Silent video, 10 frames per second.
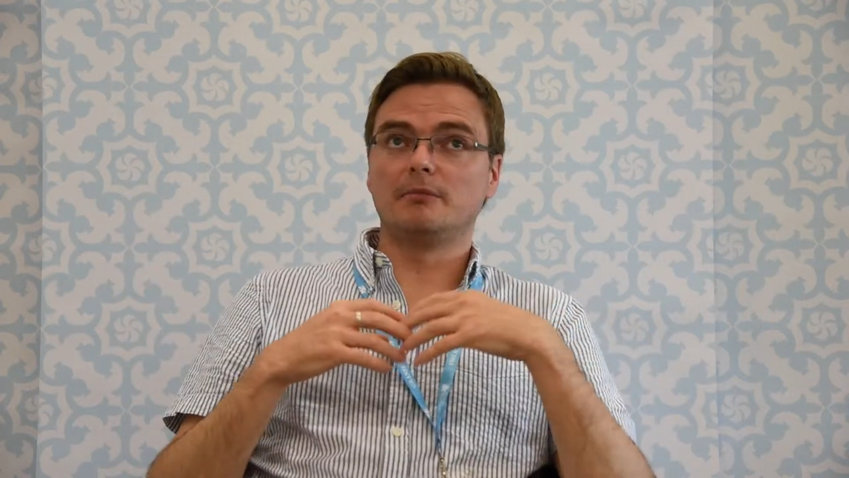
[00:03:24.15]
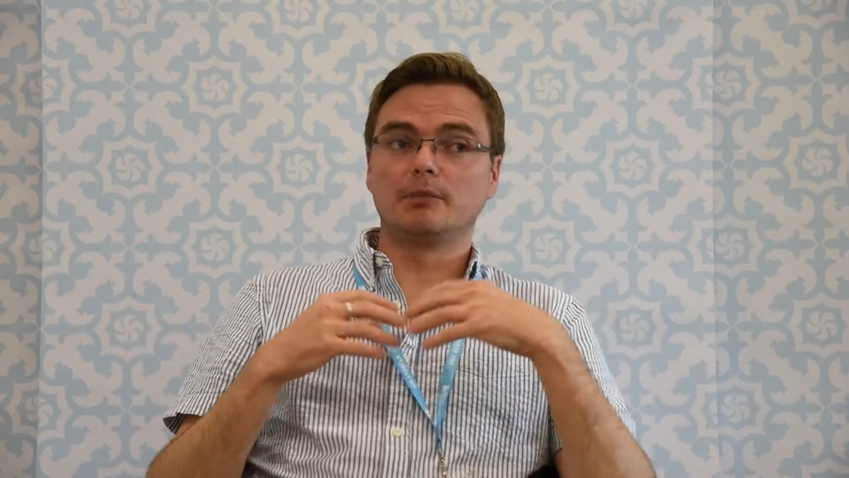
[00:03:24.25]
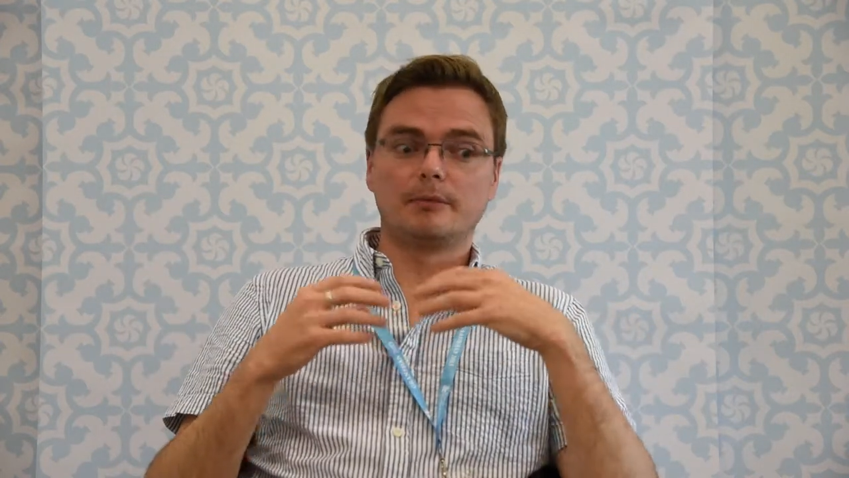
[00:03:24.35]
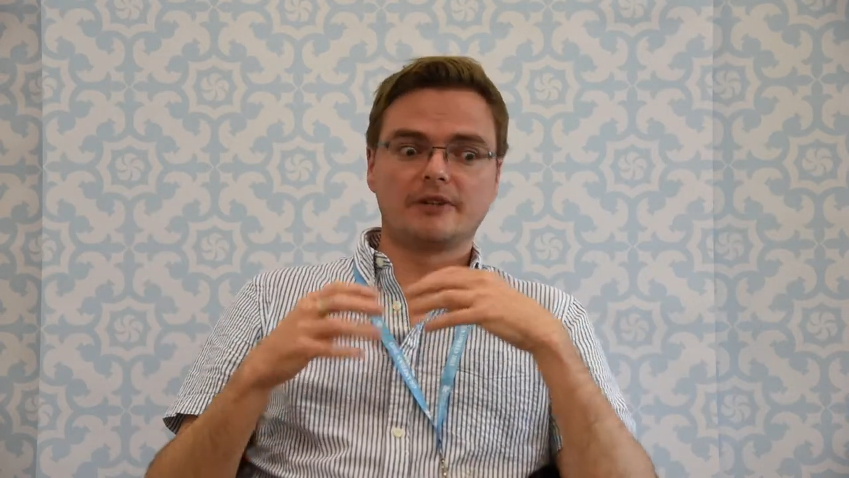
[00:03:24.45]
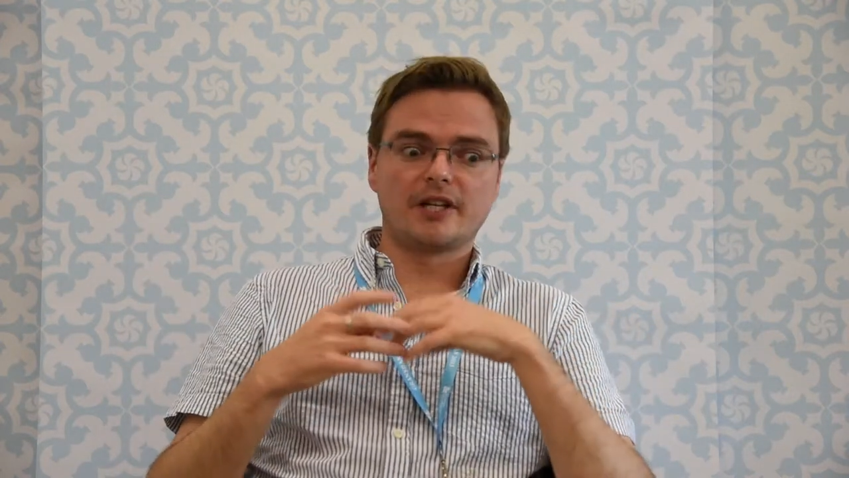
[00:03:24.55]

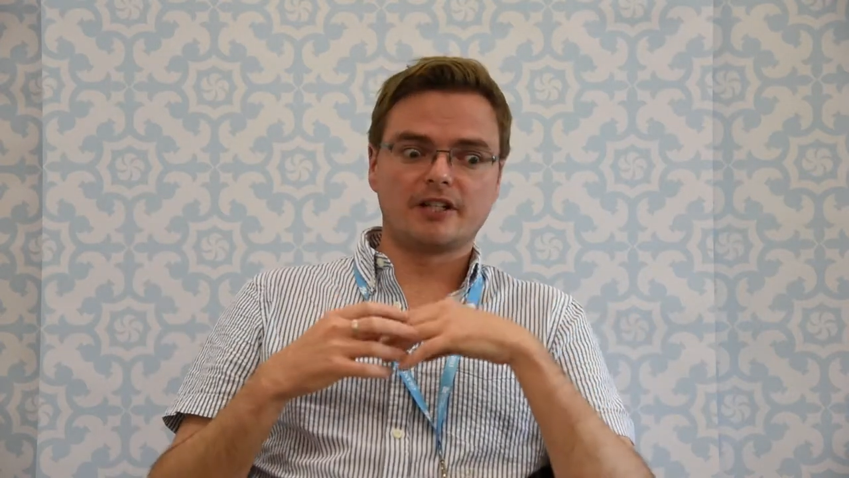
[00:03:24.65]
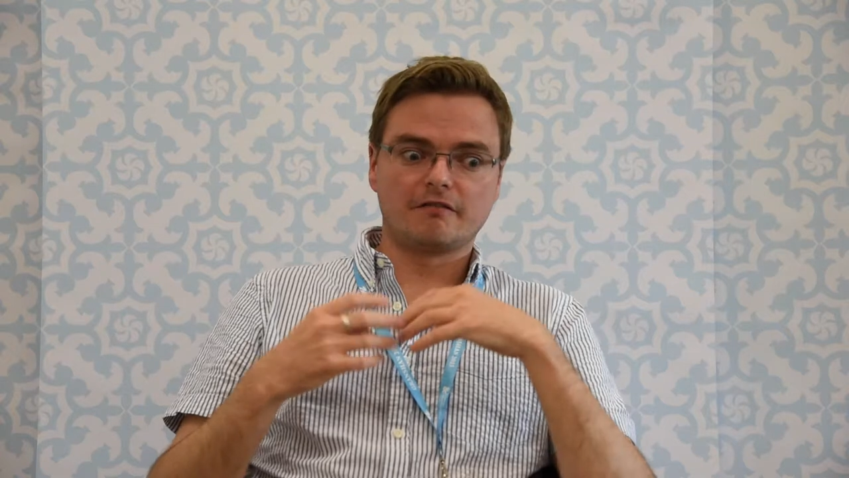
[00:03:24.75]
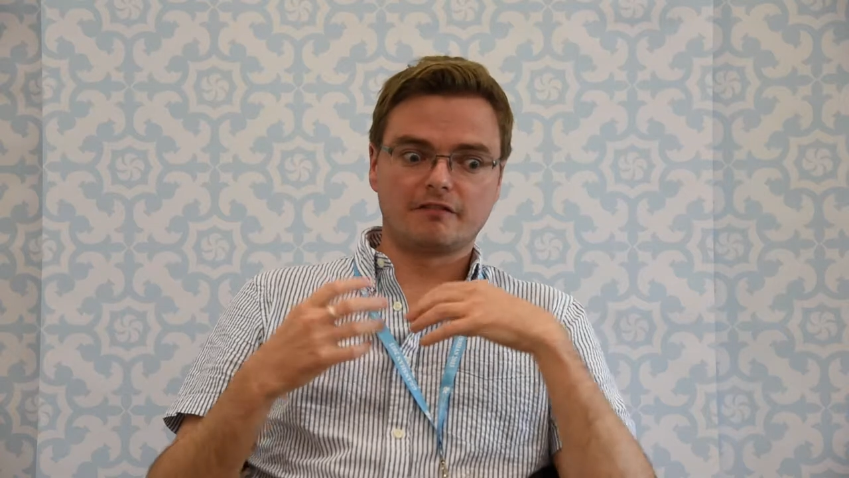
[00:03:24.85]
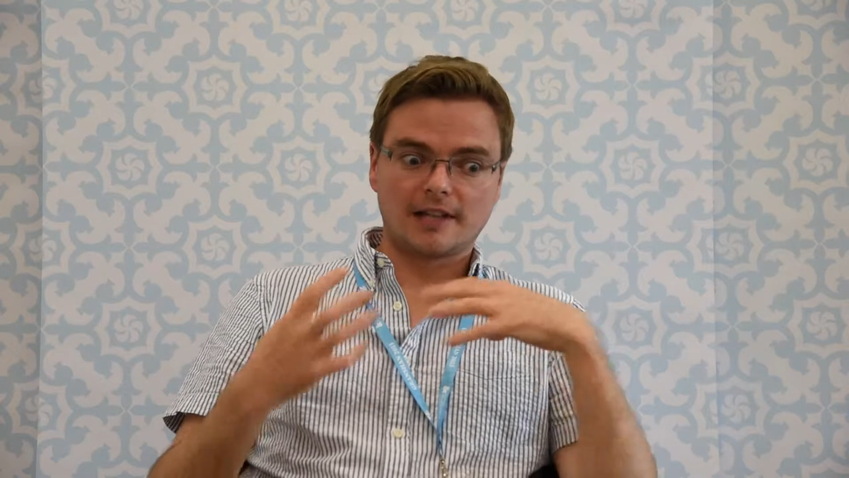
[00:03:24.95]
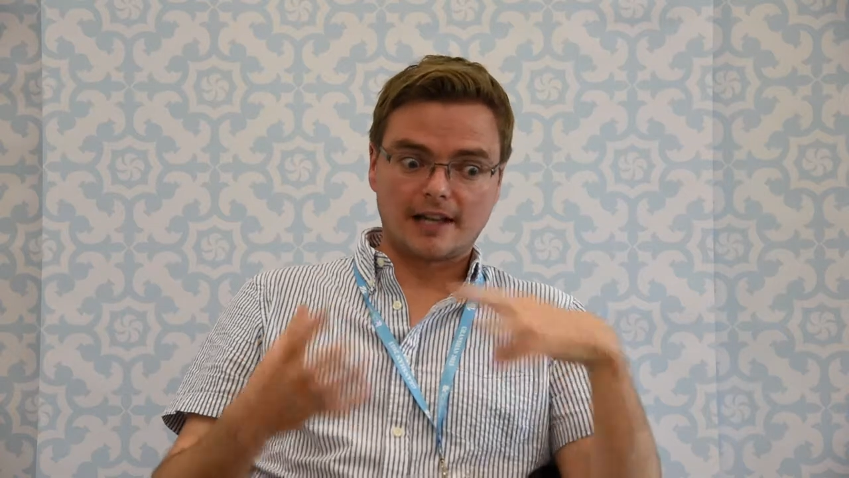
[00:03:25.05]

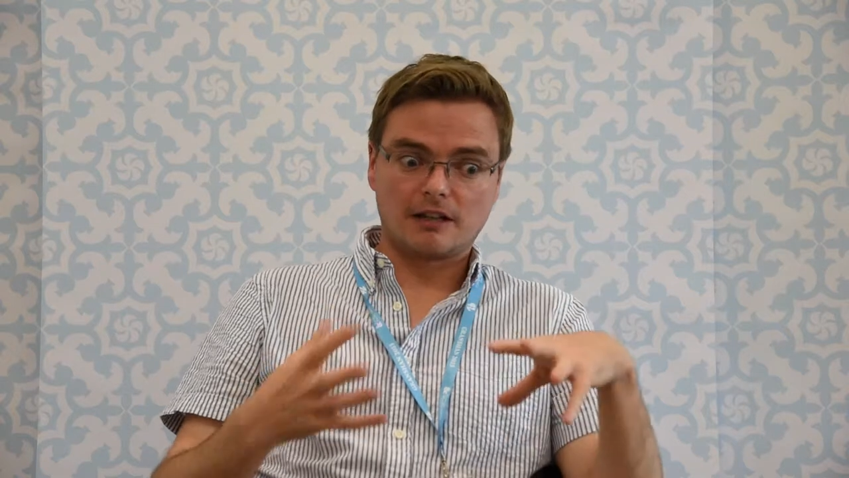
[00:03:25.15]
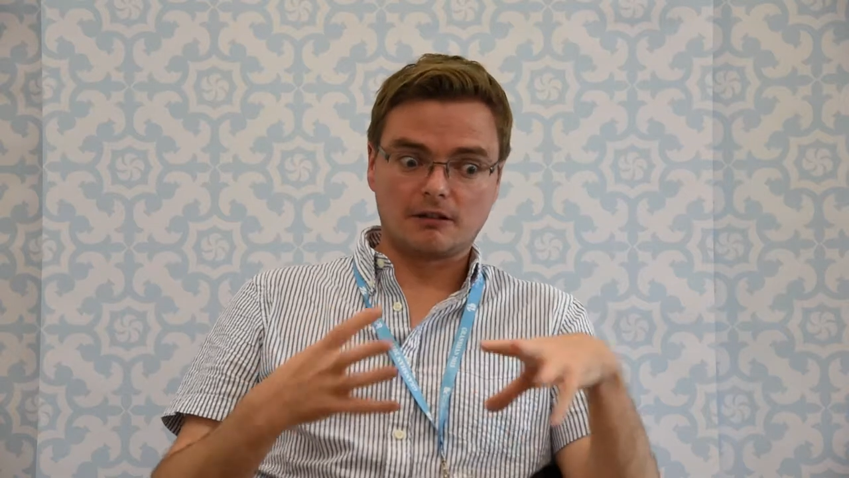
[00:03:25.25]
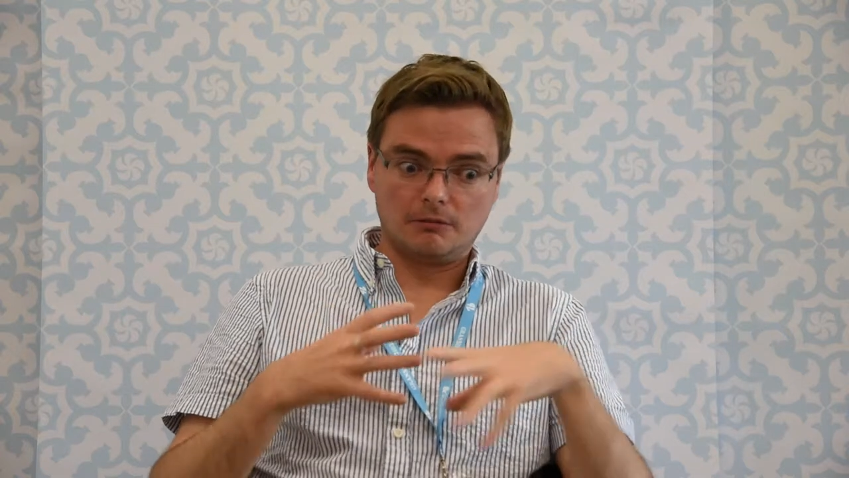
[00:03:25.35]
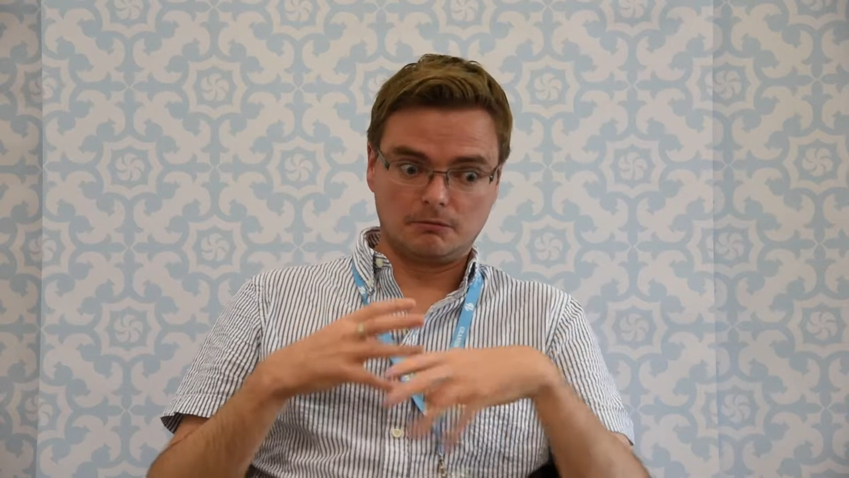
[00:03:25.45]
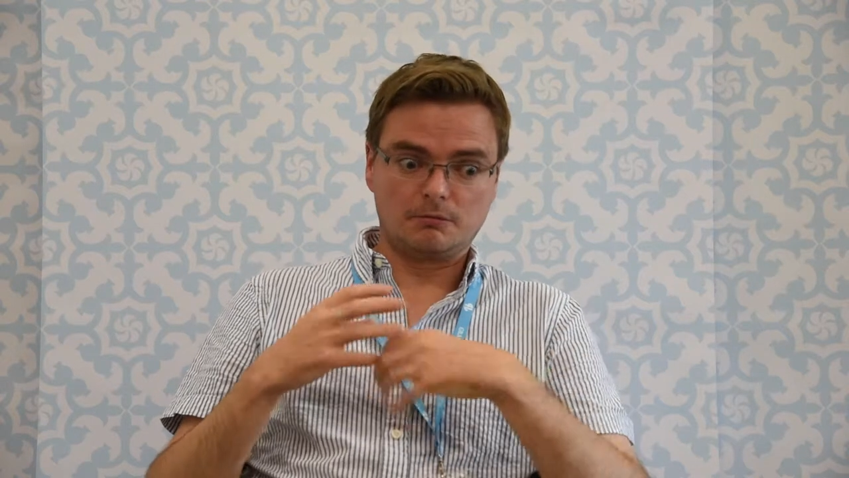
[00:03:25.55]
implementation for
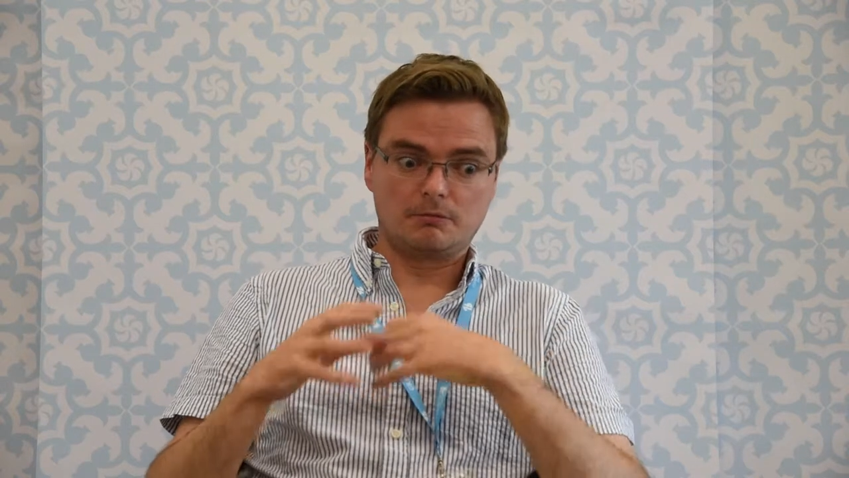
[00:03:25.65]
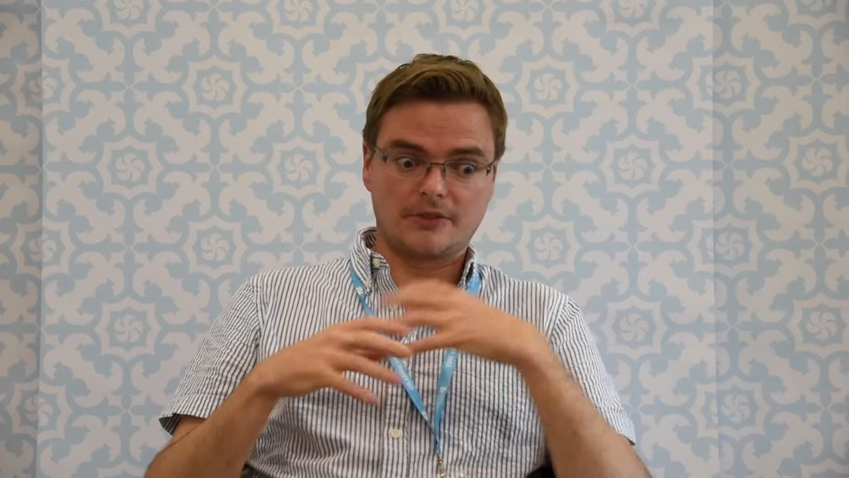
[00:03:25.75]
Lao